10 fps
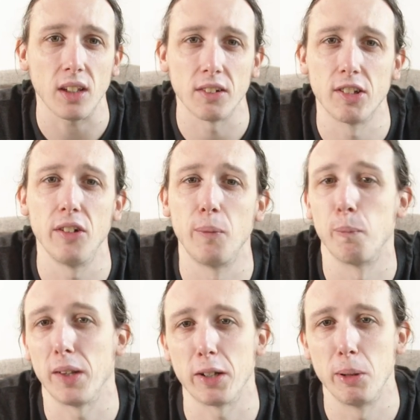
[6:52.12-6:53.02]
So
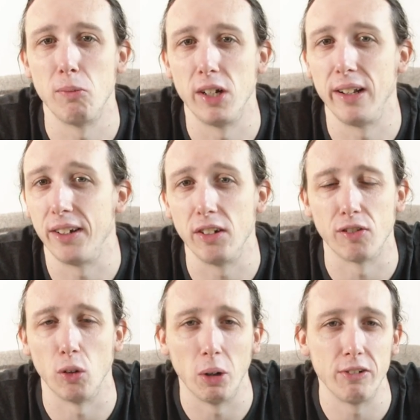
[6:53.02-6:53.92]
that's been really
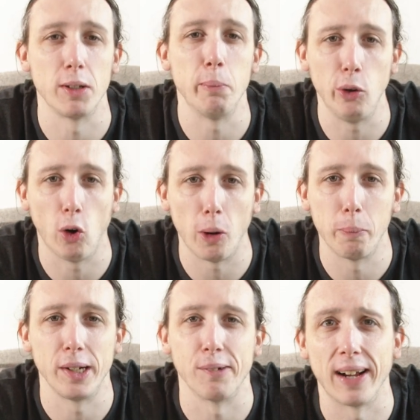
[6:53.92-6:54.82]
useful, wearing the boot,
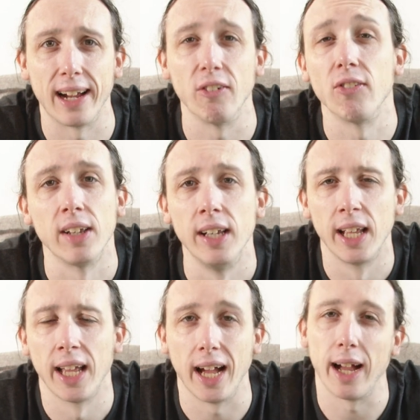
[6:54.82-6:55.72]
hopping around.
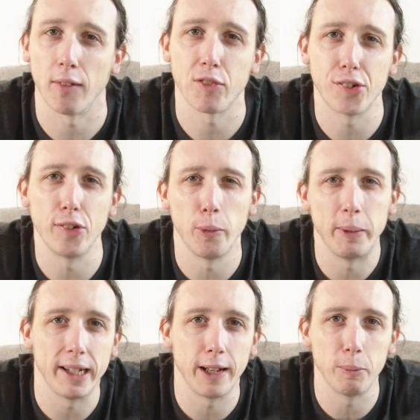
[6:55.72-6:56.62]
I've still
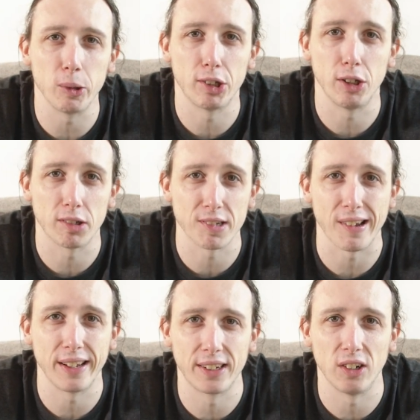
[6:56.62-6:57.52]
been able to
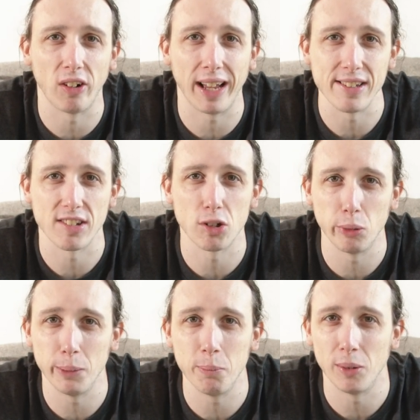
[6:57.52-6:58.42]
cycle and
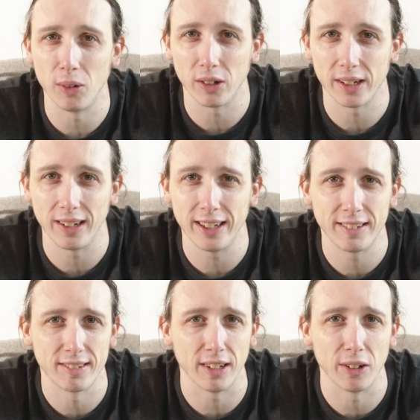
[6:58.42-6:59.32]
swim, luckily.
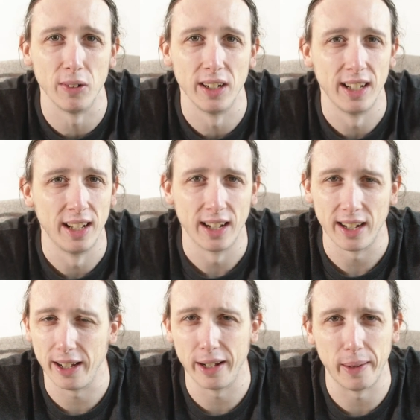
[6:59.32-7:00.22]
So
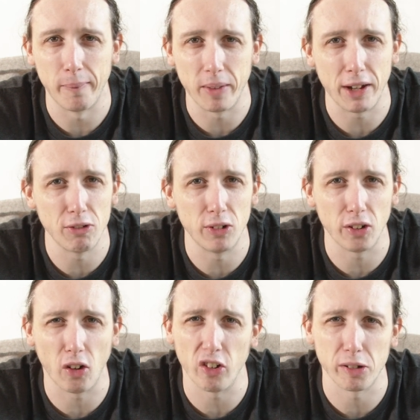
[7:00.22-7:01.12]
everyone
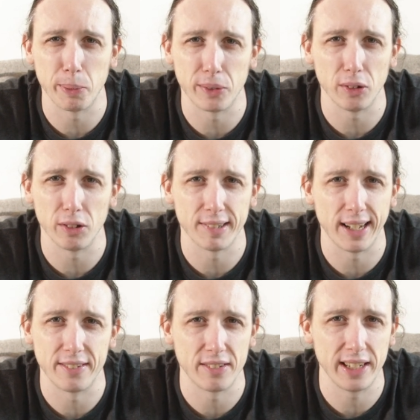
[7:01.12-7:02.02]
at the hospital
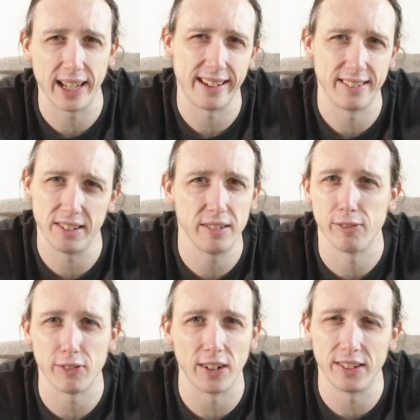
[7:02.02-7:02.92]
said, yeah, you're
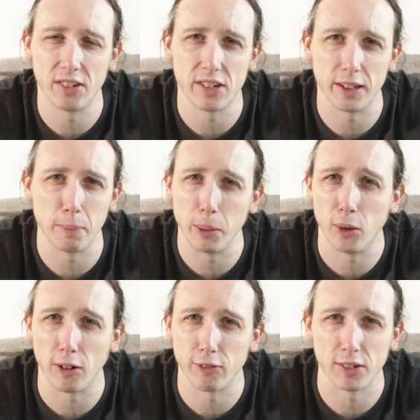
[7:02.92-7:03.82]
fine to take the boot
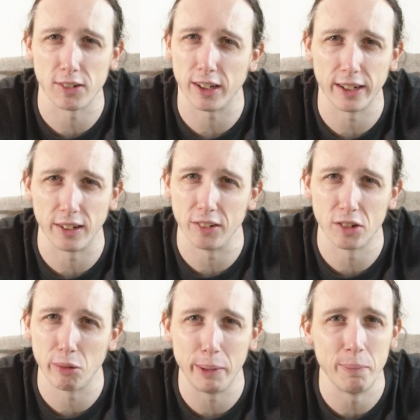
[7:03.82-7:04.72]
off to cycle and
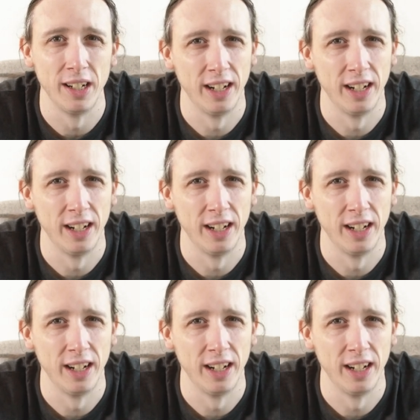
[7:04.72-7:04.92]
swim.